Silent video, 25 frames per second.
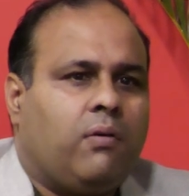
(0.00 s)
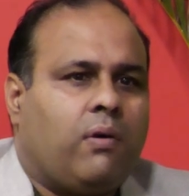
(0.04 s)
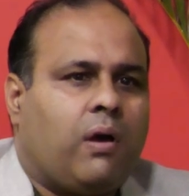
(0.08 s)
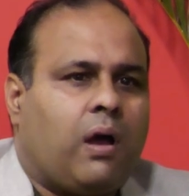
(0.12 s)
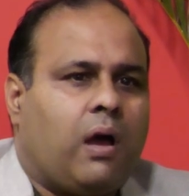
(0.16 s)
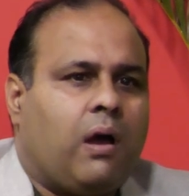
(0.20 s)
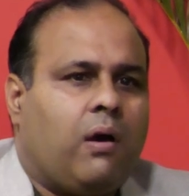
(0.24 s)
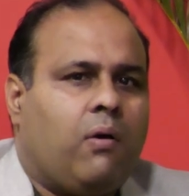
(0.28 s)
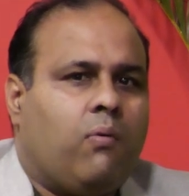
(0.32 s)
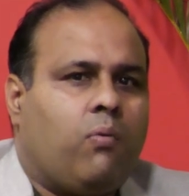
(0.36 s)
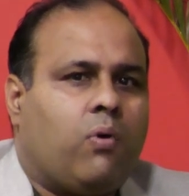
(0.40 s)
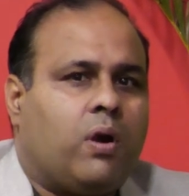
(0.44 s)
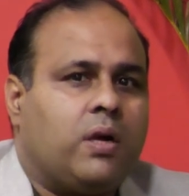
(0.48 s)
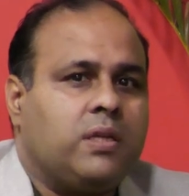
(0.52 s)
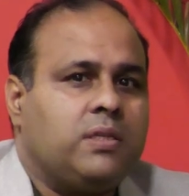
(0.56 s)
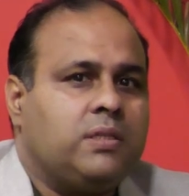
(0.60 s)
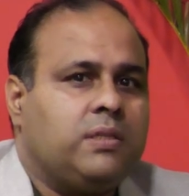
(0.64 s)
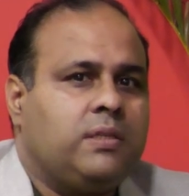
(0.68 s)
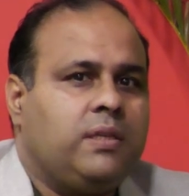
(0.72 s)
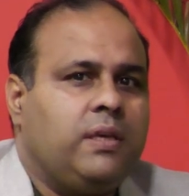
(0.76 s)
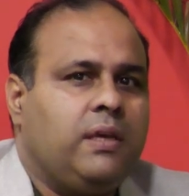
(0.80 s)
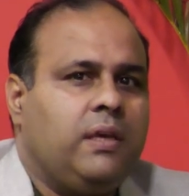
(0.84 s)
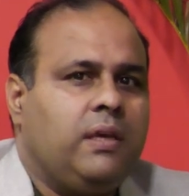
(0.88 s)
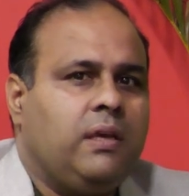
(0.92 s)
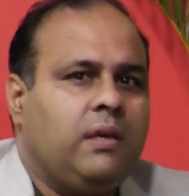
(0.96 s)
what is
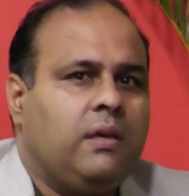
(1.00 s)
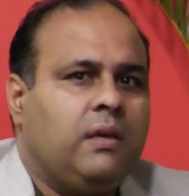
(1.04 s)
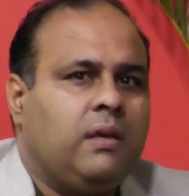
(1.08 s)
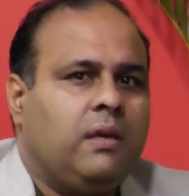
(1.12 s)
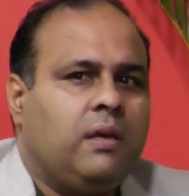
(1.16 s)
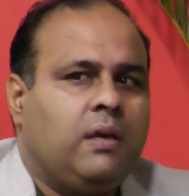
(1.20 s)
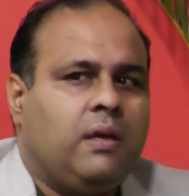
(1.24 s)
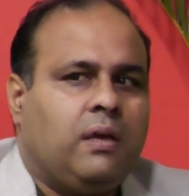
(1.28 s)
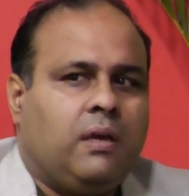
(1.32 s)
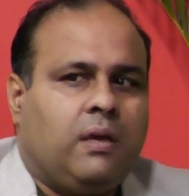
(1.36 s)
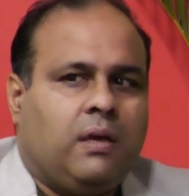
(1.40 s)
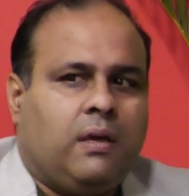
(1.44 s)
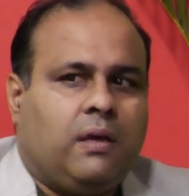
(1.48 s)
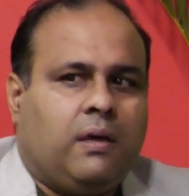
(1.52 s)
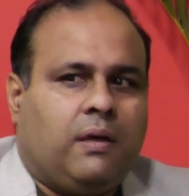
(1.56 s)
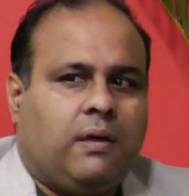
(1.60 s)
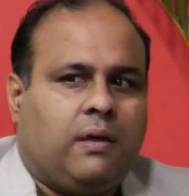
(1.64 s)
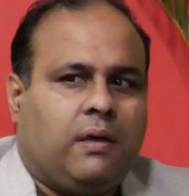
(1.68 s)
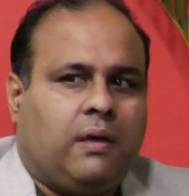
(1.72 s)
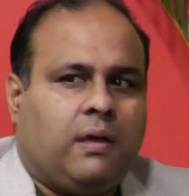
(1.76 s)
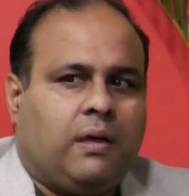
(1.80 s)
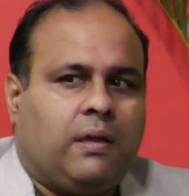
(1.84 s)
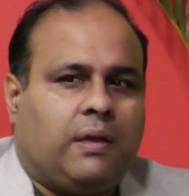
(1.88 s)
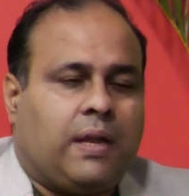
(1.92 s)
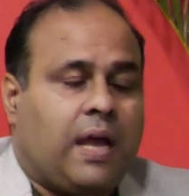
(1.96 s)
the
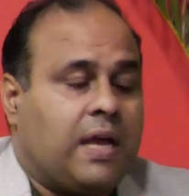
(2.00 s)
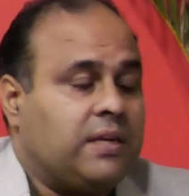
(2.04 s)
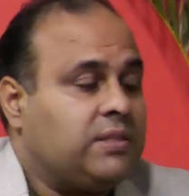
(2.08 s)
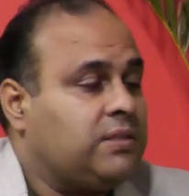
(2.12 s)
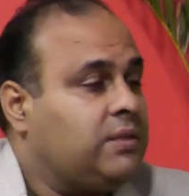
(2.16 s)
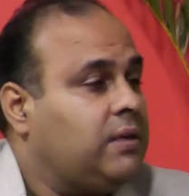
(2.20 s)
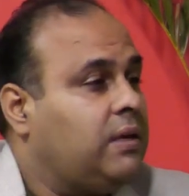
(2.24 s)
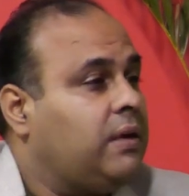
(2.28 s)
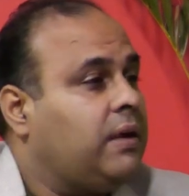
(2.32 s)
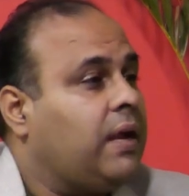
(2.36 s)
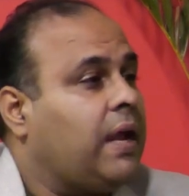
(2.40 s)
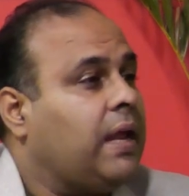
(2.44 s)
national